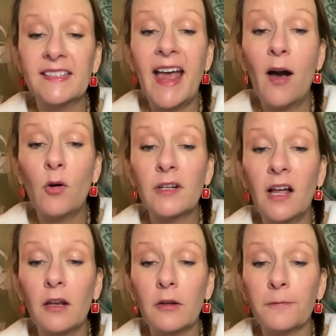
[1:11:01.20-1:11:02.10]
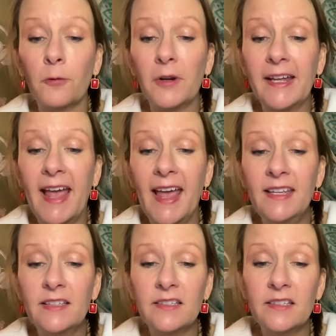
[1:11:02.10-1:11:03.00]
now
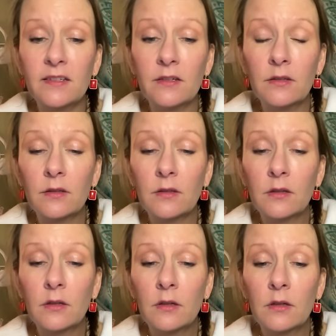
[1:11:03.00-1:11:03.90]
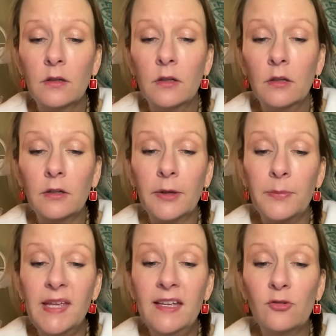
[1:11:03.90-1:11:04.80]
$1.48. Look at
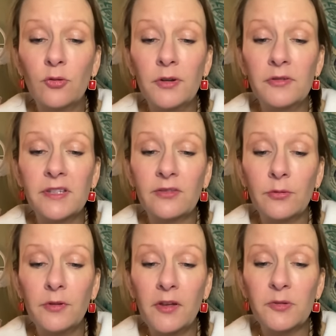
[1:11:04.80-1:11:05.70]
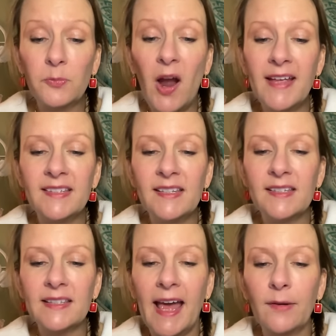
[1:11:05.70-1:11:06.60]
me cruising through those
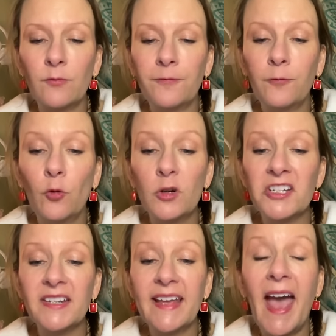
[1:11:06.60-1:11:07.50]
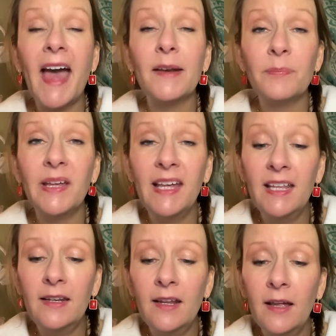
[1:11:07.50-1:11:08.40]
prices. That Fortune Cat
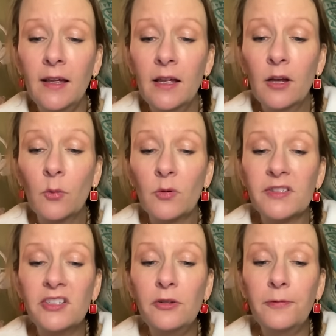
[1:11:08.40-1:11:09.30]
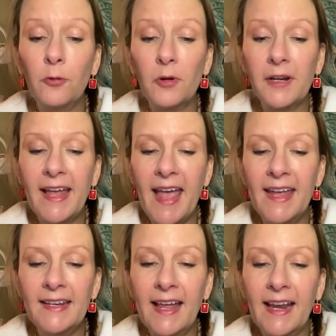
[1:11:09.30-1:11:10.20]
pin was
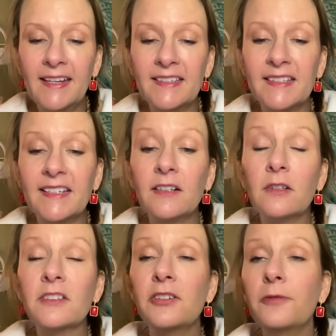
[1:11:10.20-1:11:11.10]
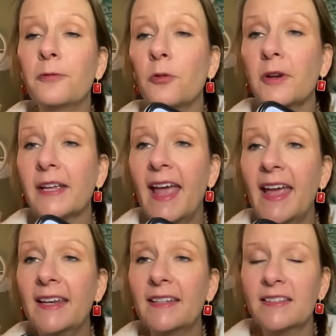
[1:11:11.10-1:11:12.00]
$2.48 and it's still
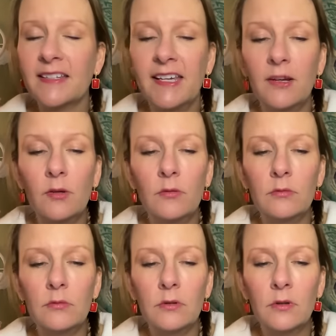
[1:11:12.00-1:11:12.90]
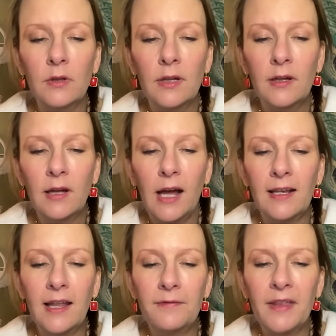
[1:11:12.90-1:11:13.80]
$2.48. It's cute. I
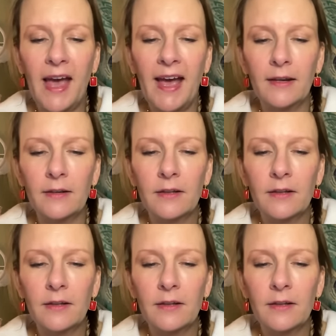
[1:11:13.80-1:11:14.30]
love that.